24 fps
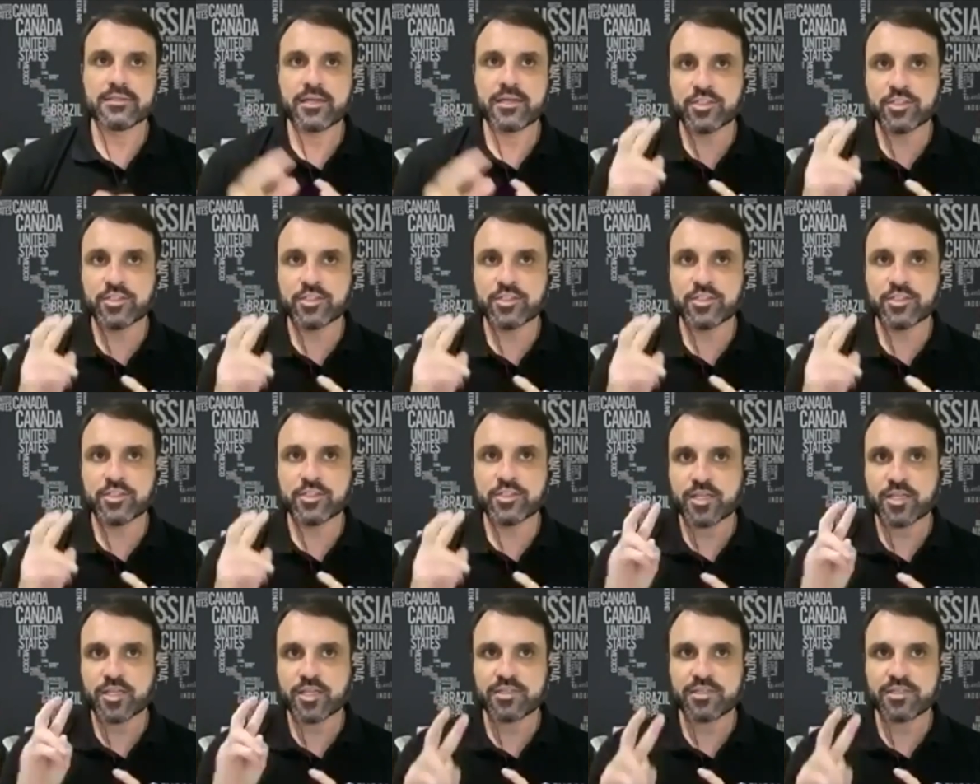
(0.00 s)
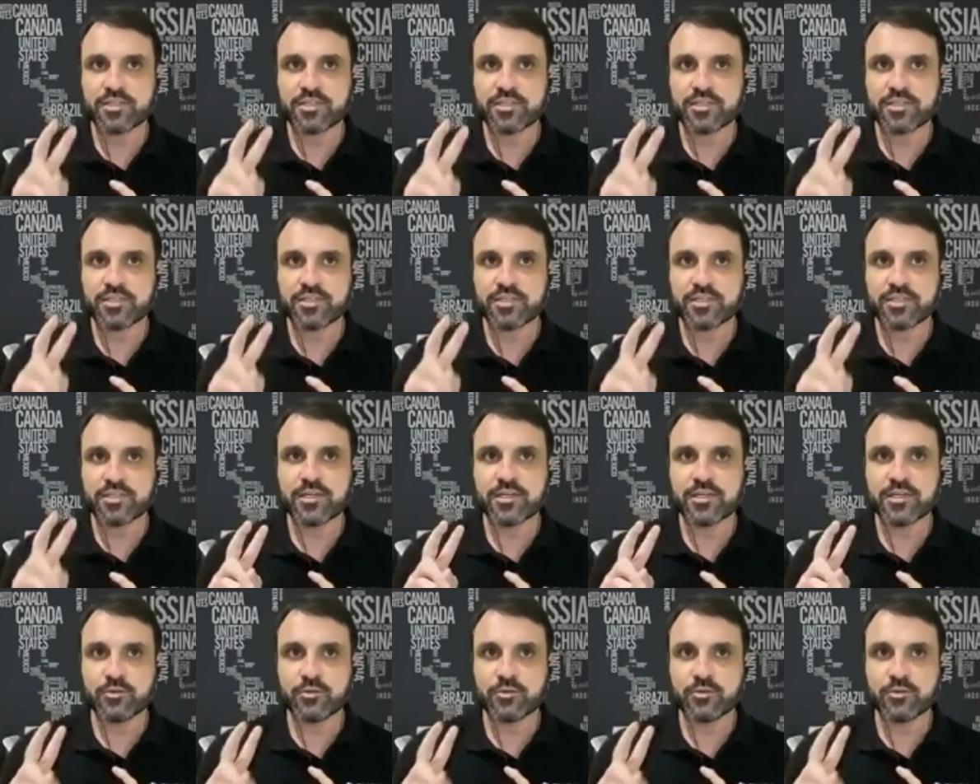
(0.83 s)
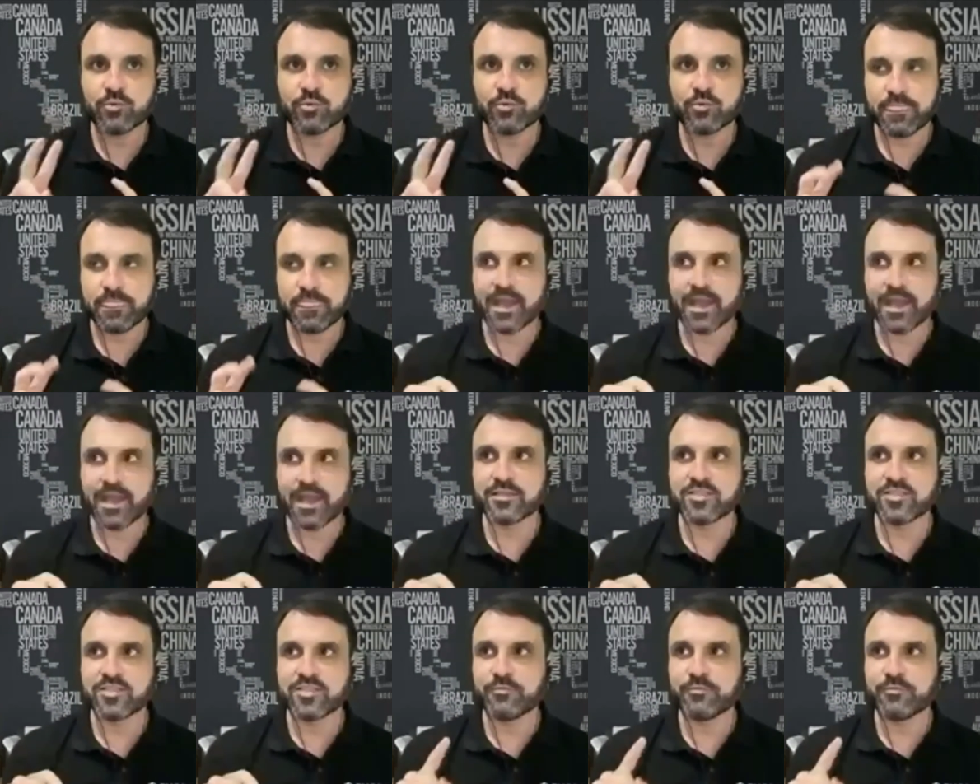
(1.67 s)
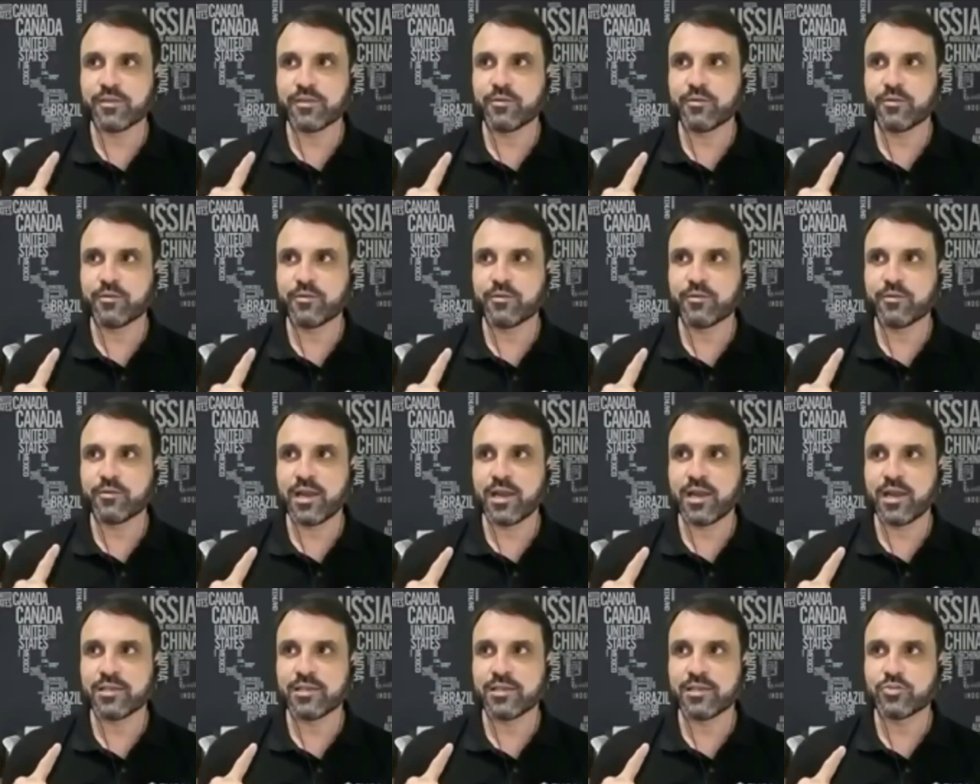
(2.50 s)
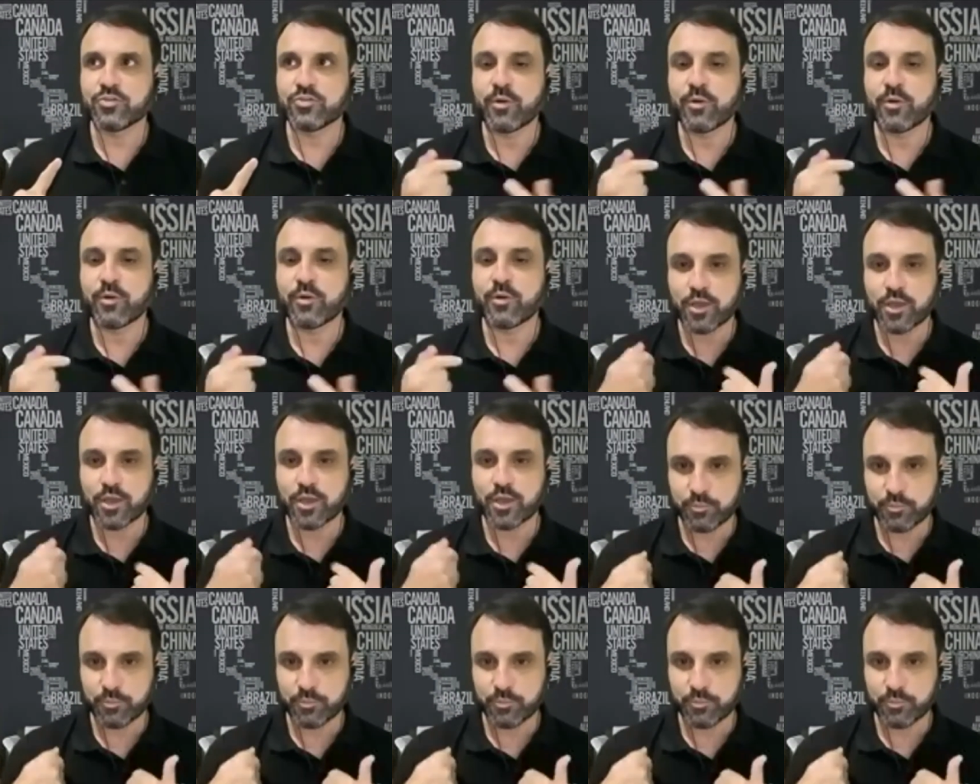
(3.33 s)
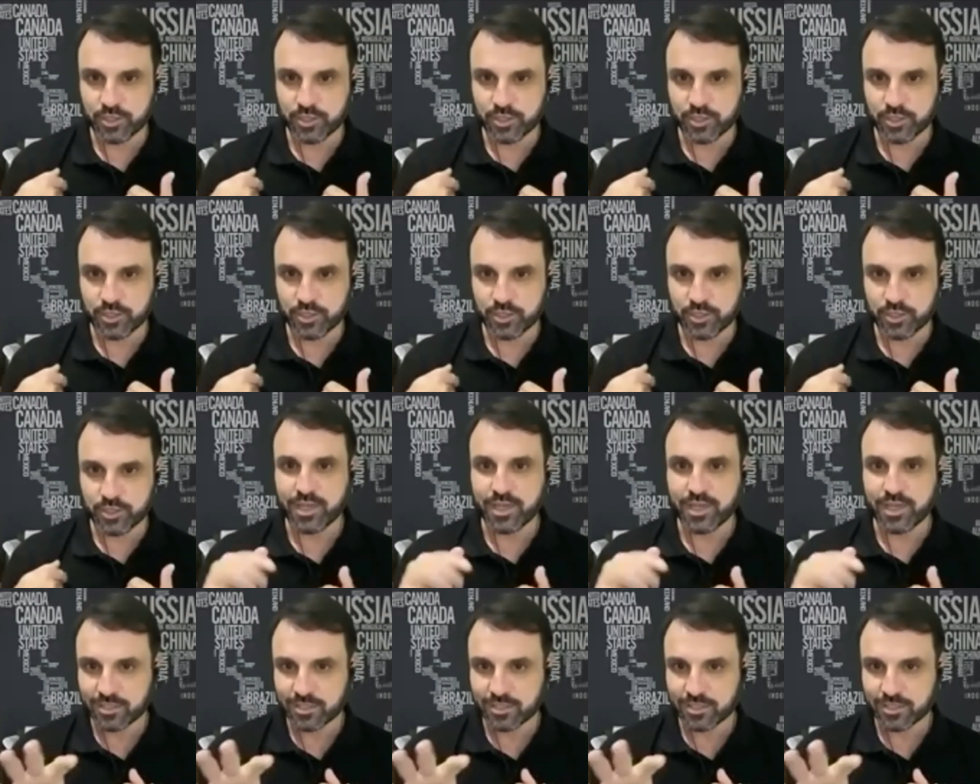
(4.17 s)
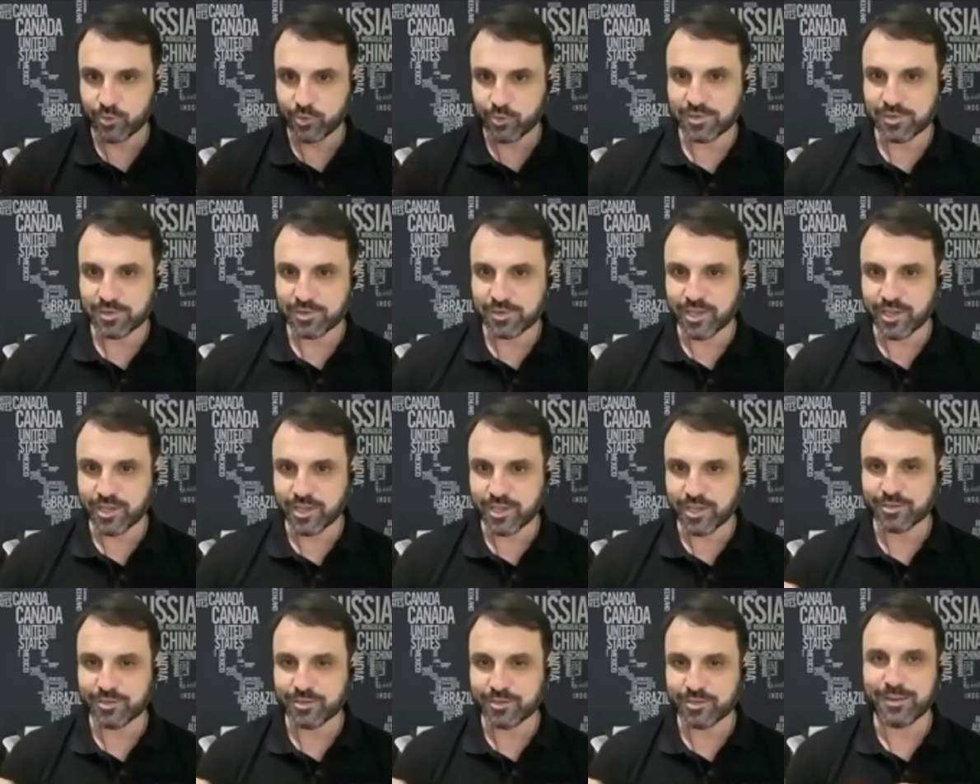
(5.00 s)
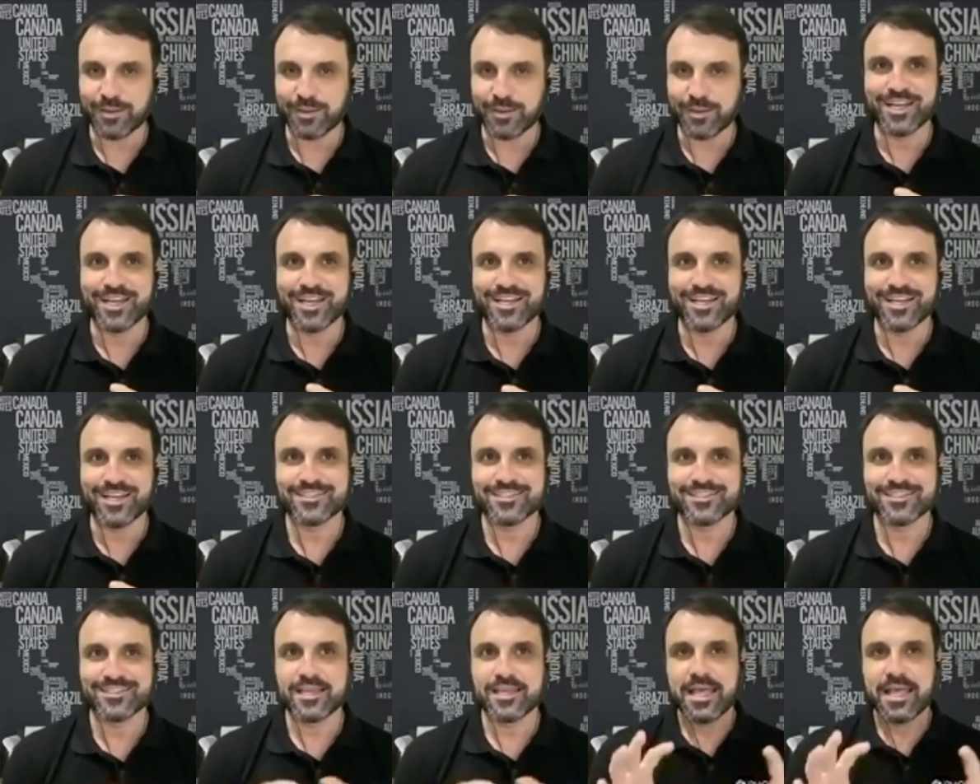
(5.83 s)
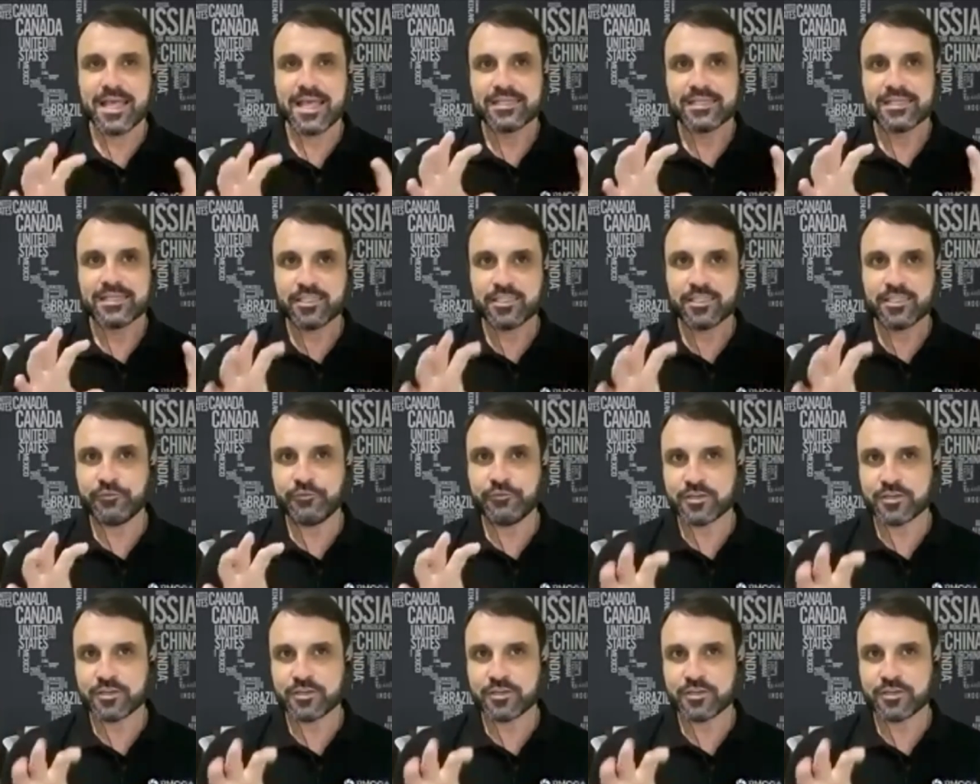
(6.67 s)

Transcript: And there is the third way, that is something related to our community. I'm going to tell you later about that.